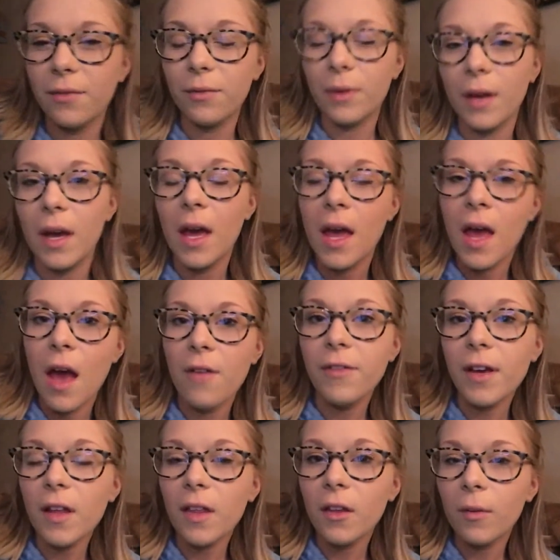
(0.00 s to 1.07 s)
if we
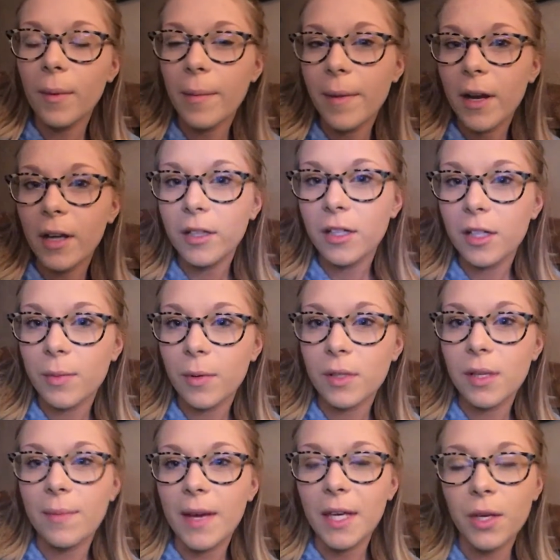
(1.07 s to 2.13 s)
feel a little bit better, because it's supposed
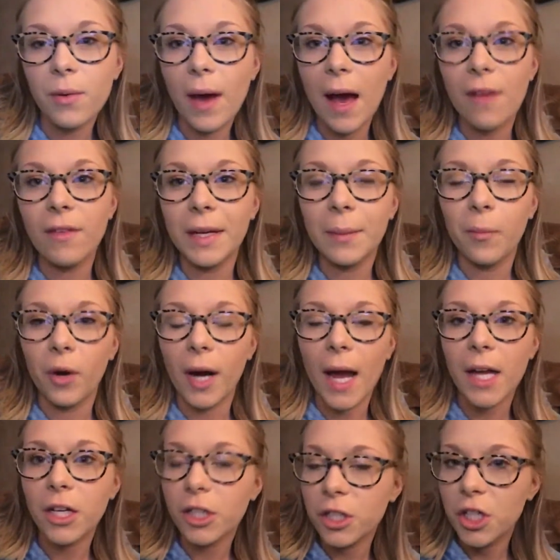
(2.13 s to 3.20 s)
to make you have like more
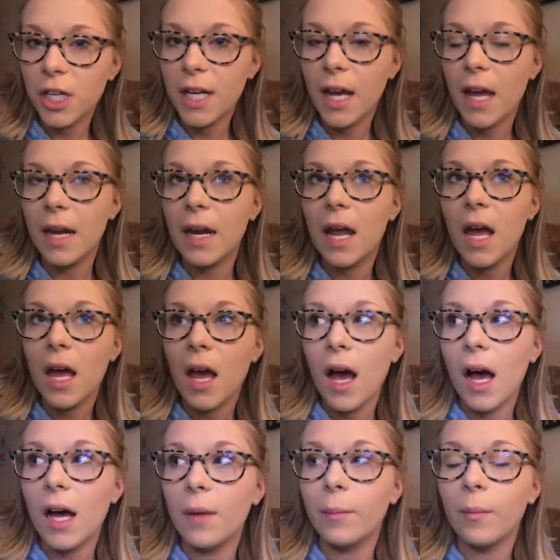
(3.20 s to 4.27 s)
energy, and
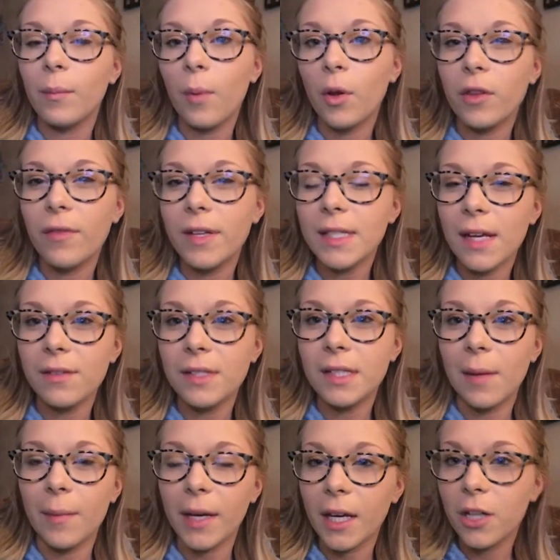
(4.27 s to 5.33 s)
both of us have
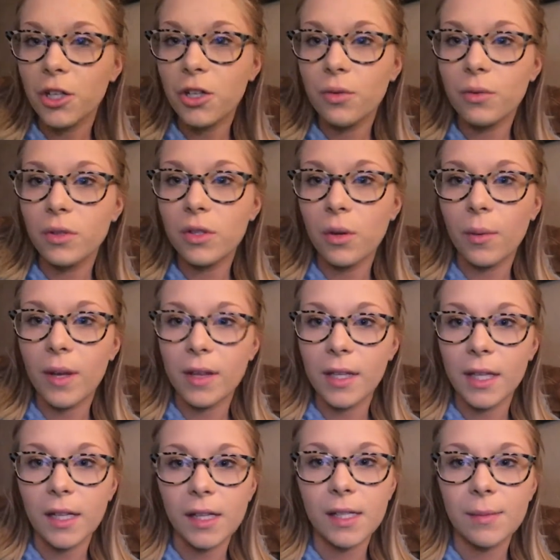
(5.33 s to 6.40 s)
stomach issues, so we
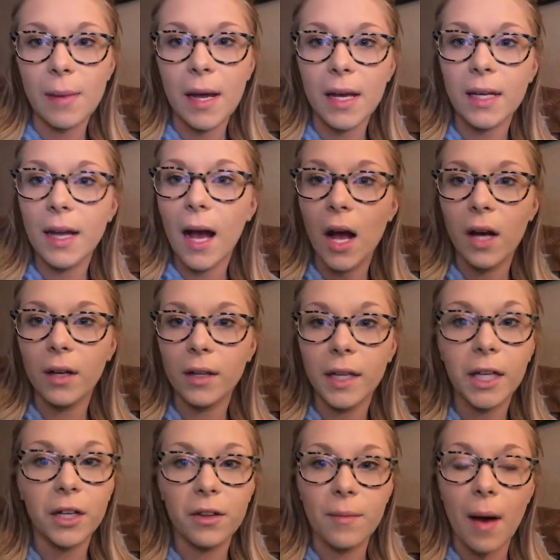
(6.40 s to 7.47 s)
think that this might
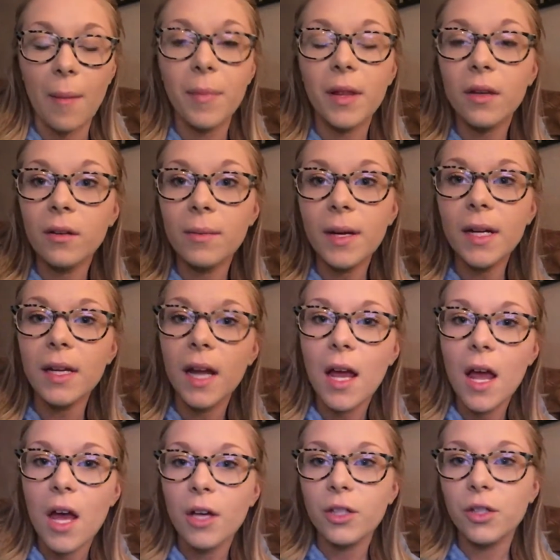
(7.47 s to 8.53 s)
clear them up a little bit.
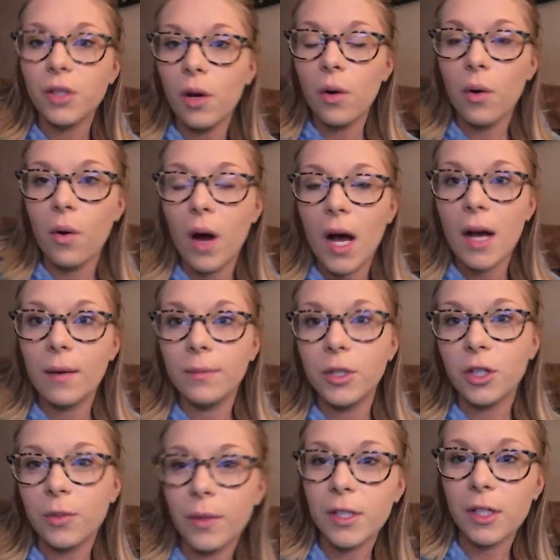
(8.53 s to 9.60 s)
So
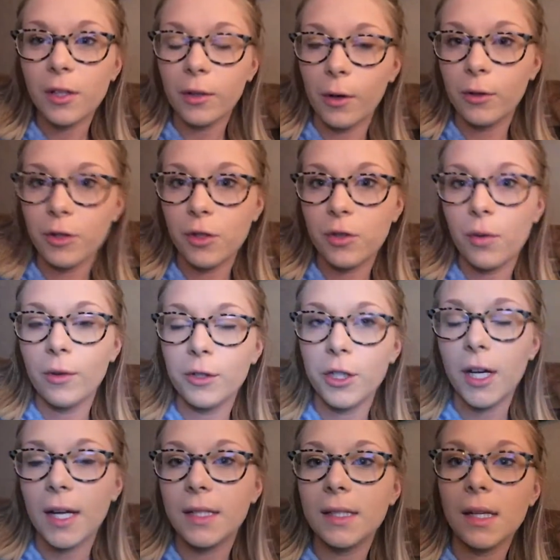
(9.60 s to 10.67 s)
she just went to the grocery store, she
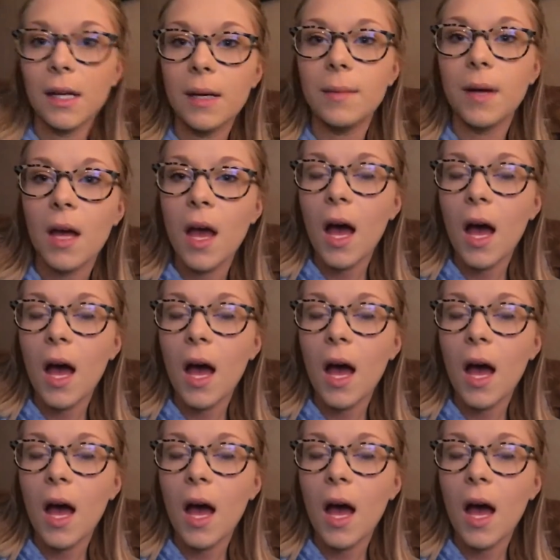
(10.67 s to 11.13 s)
got some,